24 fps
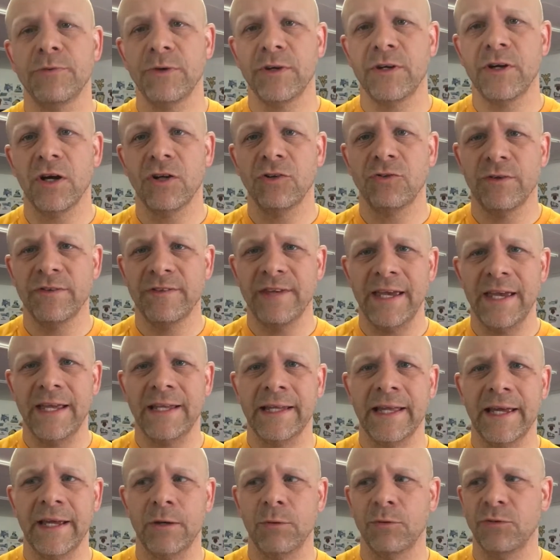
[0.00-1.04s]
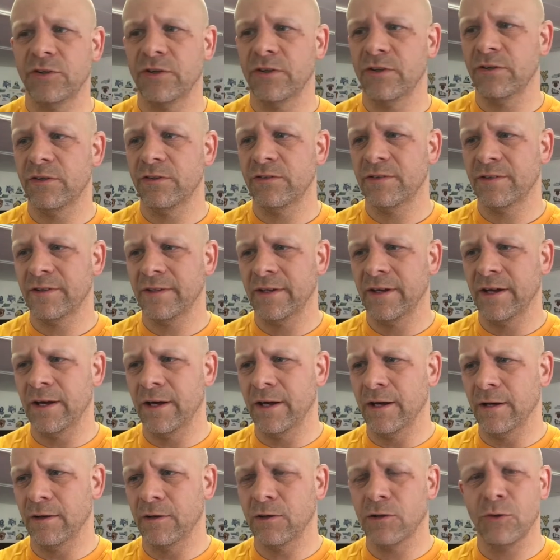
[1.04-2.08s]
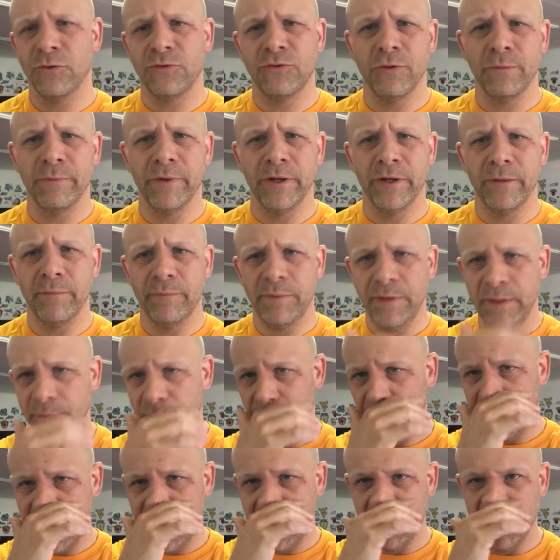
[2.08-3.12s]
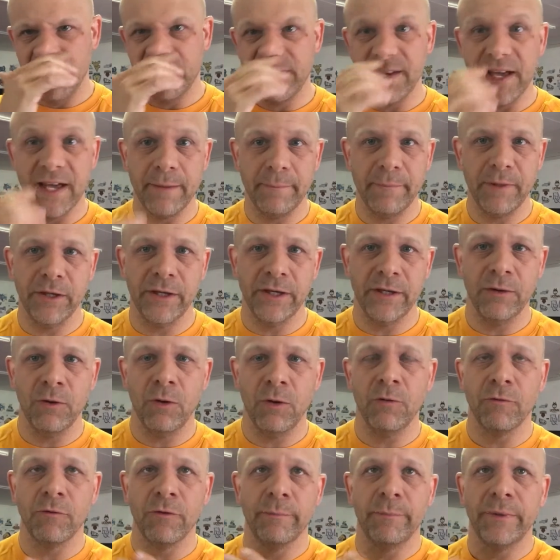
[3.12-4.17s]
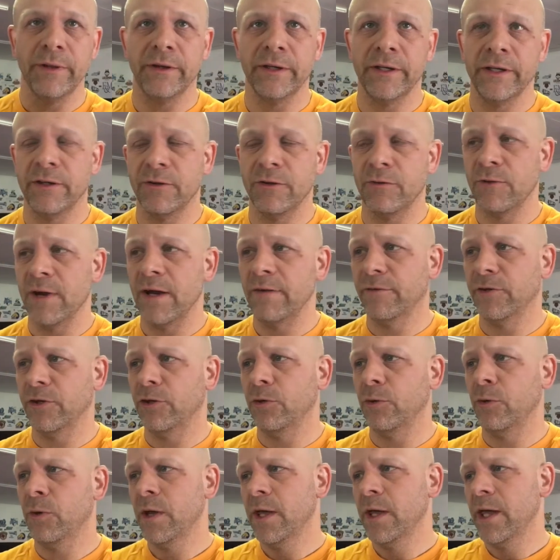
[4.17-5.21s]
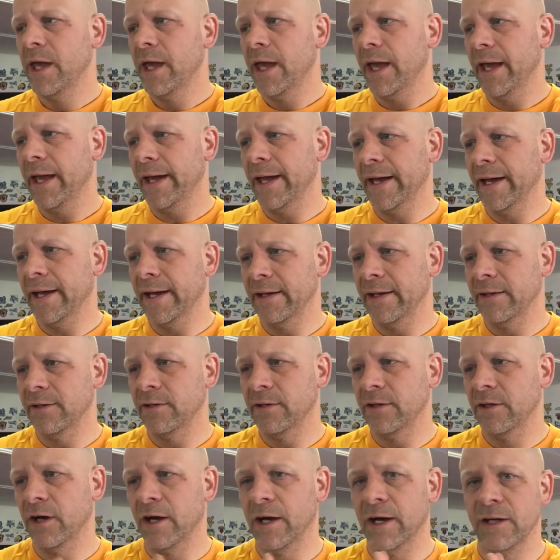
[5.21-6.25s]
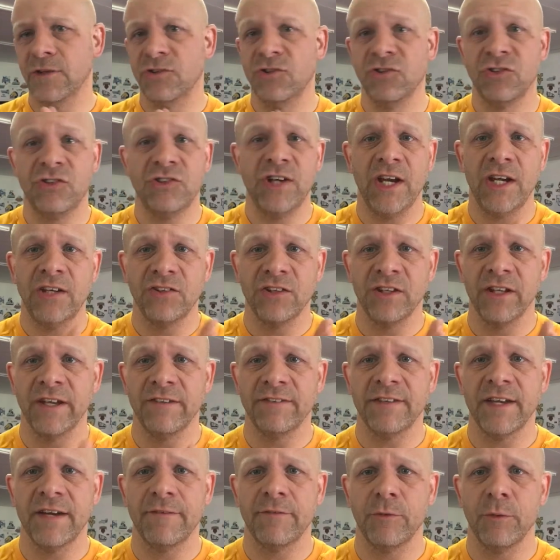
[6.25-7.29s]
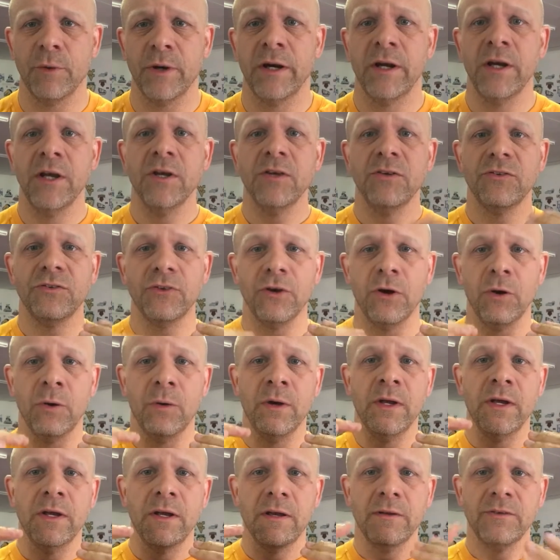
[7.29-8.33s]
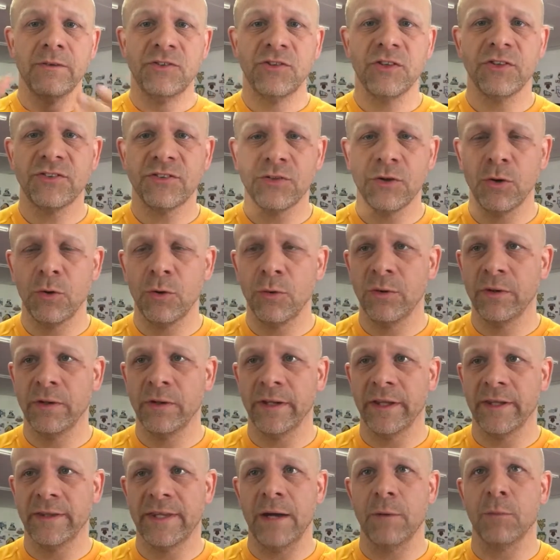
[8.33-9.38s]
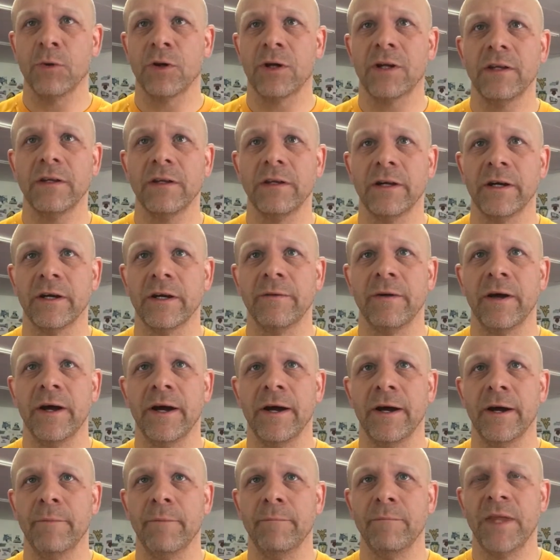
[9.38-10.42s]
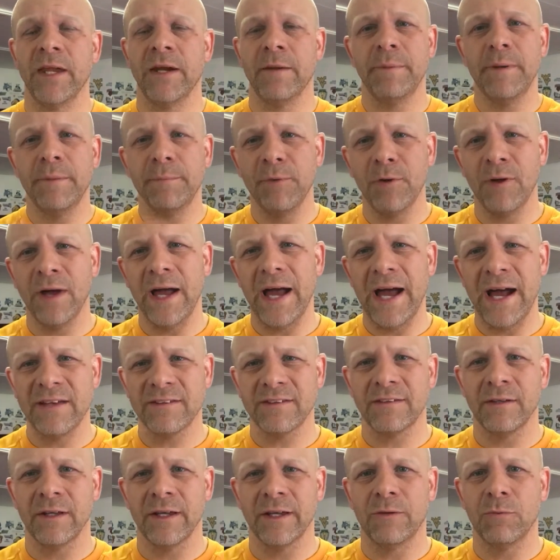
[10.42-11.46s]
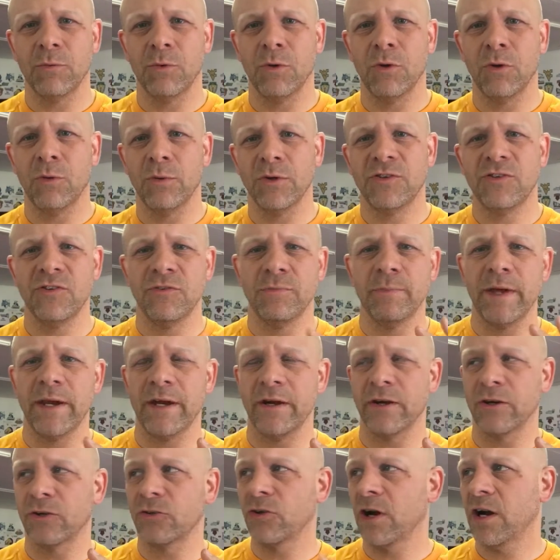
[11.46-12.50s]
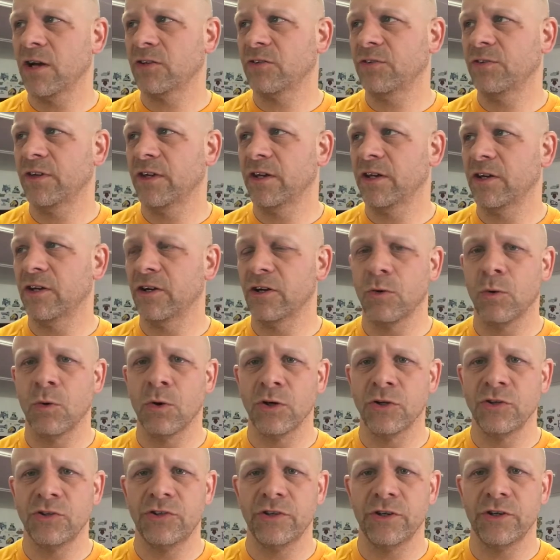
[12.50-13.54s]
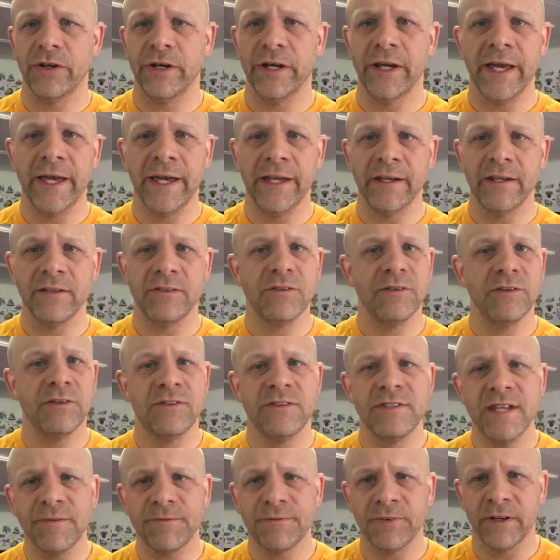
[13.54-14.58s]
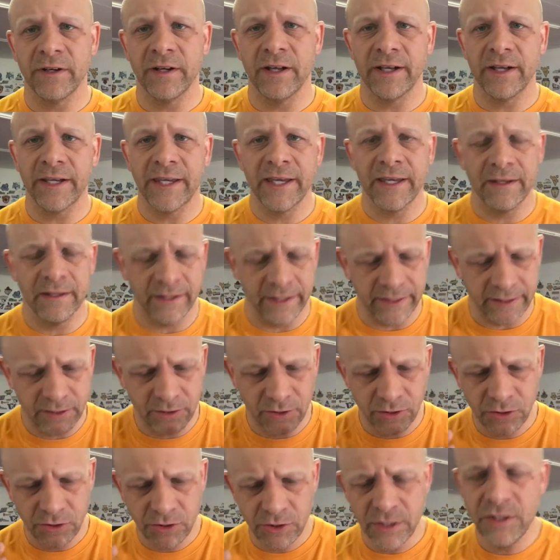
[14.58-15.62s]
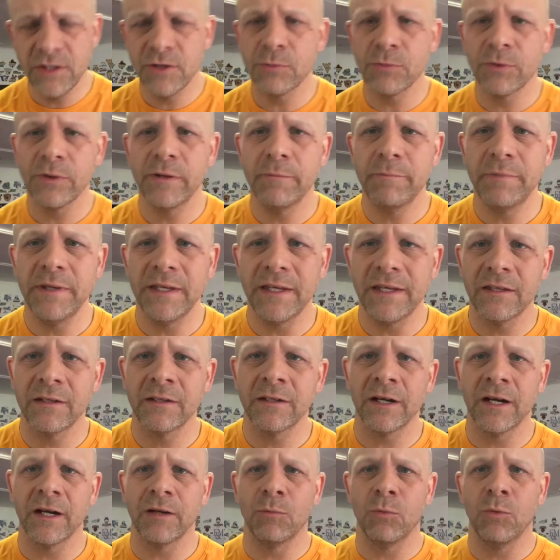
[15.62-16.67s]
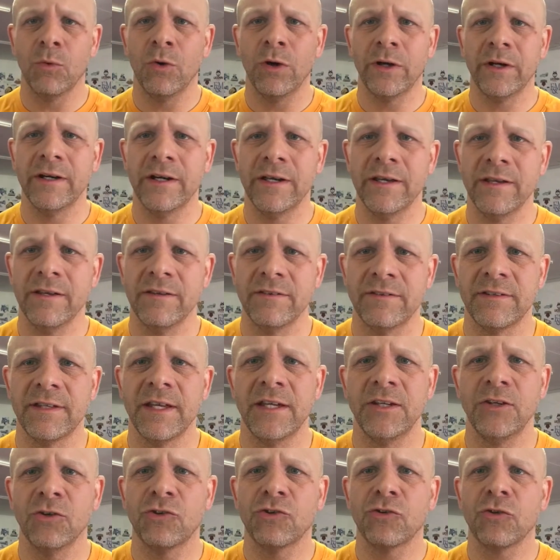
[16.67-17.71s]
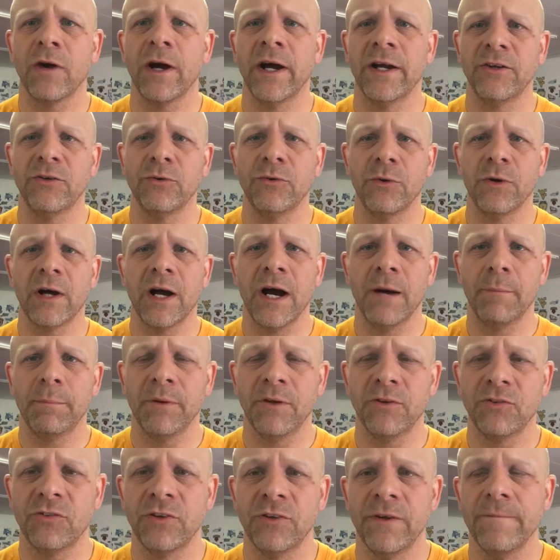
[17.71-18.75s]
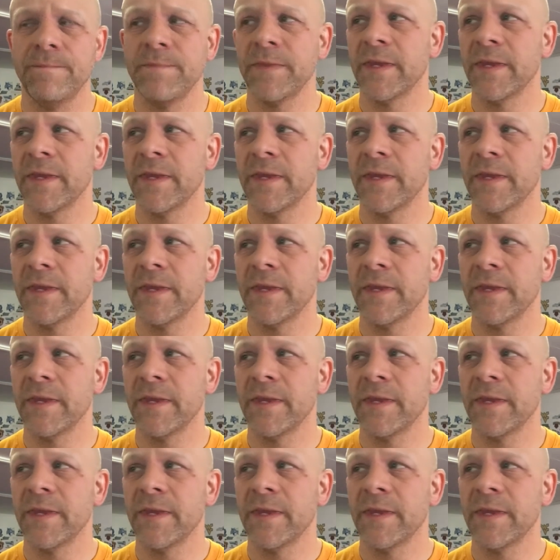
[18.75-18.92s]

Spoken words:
countries, 8 languages, close to 1 million people now, if not 1 million, over $1 billion in revenue, and just changing lives everywhere. So just so that we're clear, and then people ask like, well, what's just better, CrossFit or Orange Theory? And it's different. Again, like, you need to really be clear on what it is that you're trying to accomplish.